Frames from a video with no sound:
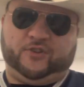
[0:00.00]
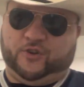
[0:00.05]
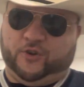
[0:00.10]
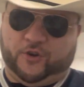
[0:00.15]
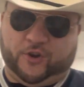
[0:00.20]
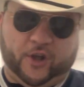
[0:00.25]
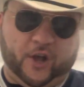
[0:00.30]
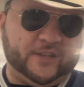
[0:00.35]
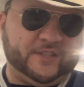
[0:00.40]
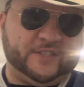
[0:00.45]

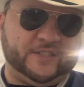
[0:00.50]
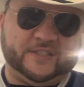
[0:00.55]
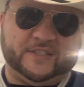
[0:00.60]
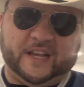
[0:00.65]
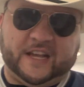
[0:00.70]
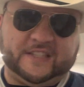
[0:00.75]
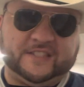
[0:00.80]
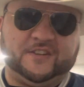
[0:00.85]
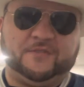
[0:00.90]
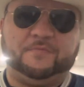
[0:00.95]
Kirk Cousins,
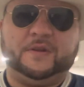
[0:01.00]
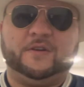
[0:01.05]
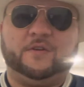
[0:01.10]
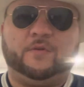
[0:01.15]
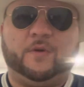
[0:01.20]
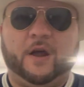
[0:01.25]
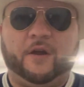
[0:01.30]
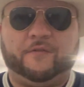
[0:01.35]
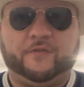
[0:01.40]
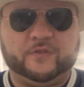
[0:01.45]
guys that have been
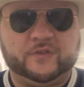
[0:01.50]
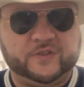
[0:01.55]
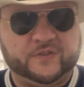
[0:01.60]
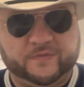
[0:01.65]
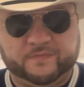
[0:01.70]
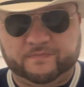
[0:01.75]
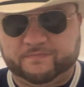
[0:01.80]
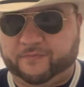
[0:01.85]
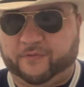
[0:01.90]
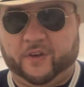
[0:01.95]
around for
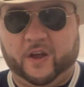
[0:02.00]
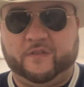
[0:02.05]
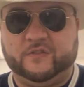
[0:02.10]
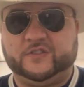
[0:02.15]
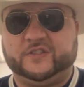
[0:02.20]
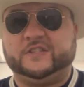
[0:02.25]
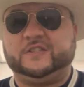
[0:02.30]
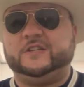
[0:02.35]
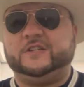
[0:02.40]
5 or 6